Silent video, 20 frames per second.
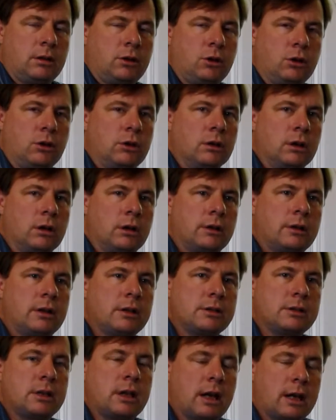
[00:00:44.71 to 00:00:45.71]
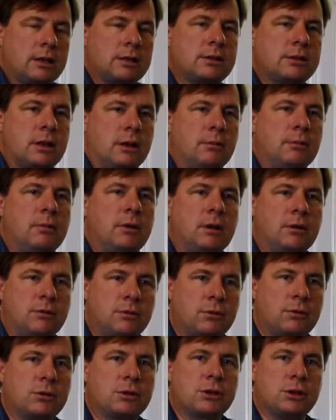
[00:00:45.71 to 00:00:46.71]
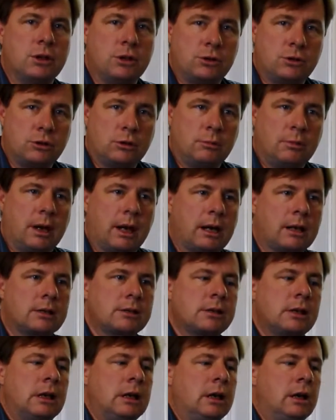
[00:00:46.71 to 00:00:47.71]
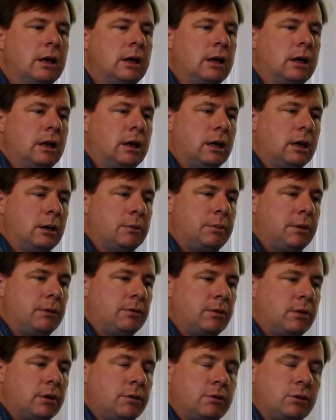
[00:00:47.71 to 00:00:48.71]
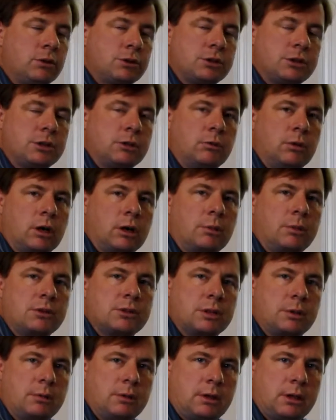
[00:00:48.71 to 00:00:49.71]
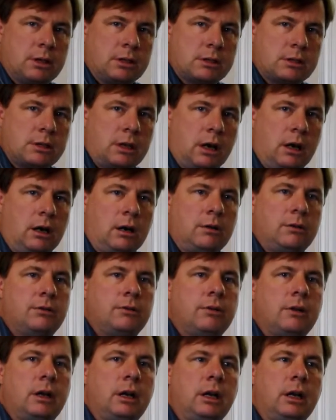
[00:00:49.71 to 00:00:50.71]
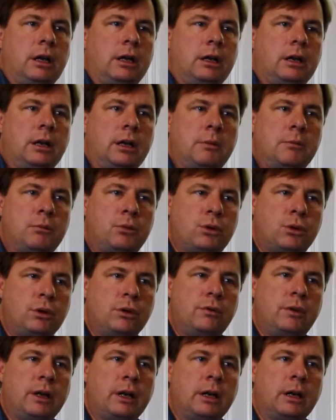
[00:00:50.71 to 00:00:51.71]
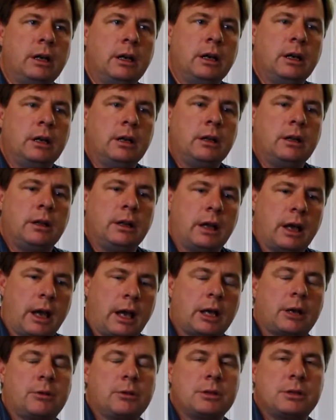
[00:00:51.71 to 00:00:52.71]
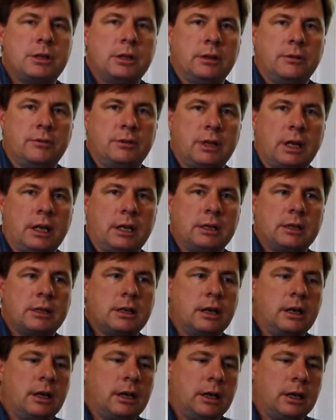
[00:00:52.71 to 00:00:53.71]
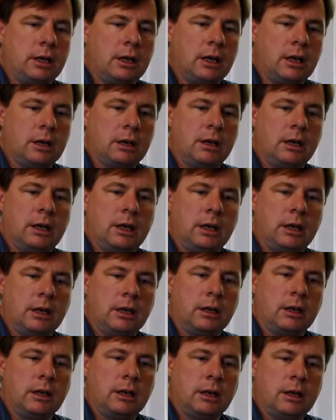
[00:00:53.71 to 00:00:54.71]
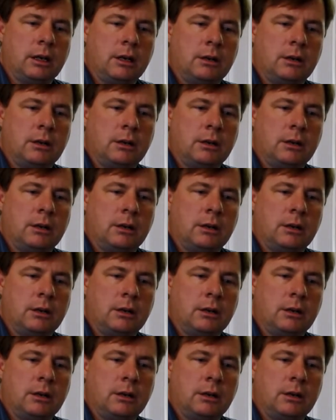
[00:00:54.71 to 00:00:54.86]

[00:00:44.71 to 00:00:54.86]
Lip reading: Google Earth has had some unfortunate drawbacks, and I've been very fortunate to work with some of their staff in improving the accuracy of data, in getting